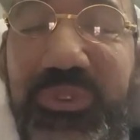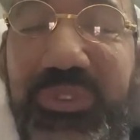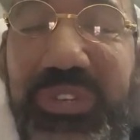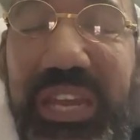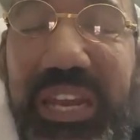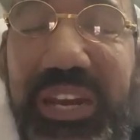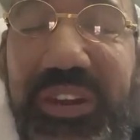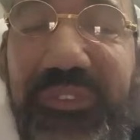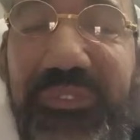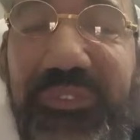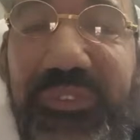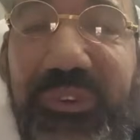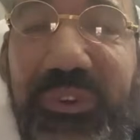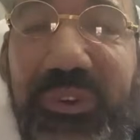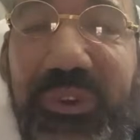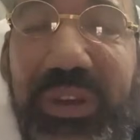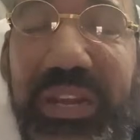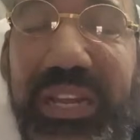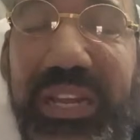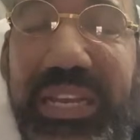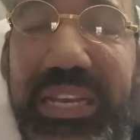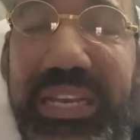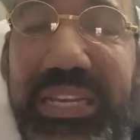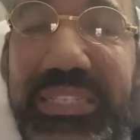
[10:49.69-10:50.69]
Jennifer
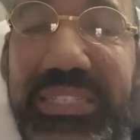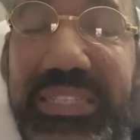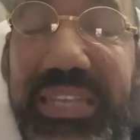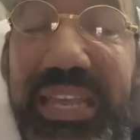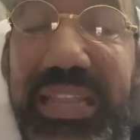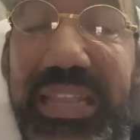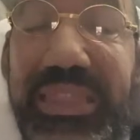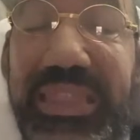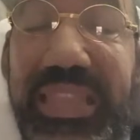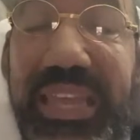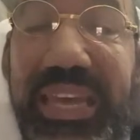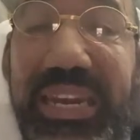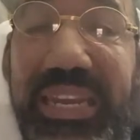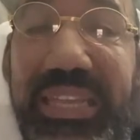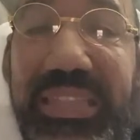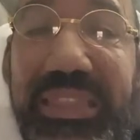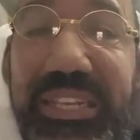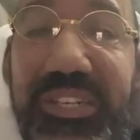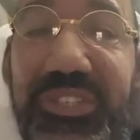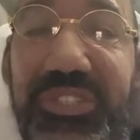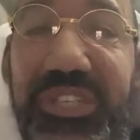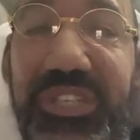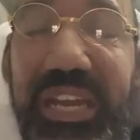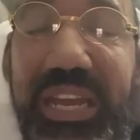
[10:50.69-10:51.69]
is letting
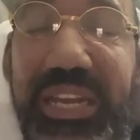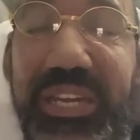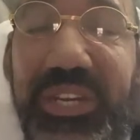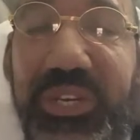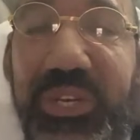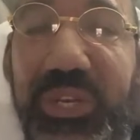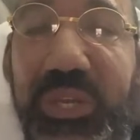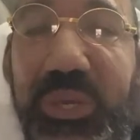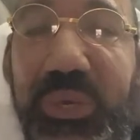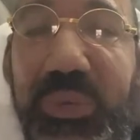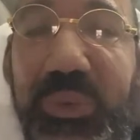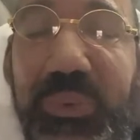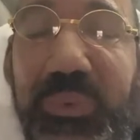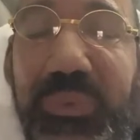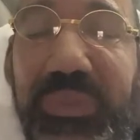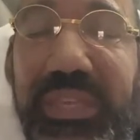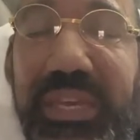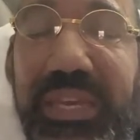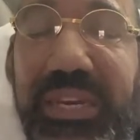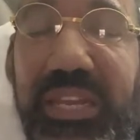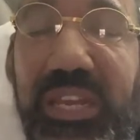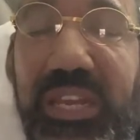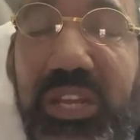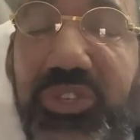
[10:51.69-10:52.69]
the chat know
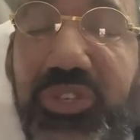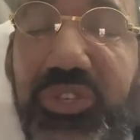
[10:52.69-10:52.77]
that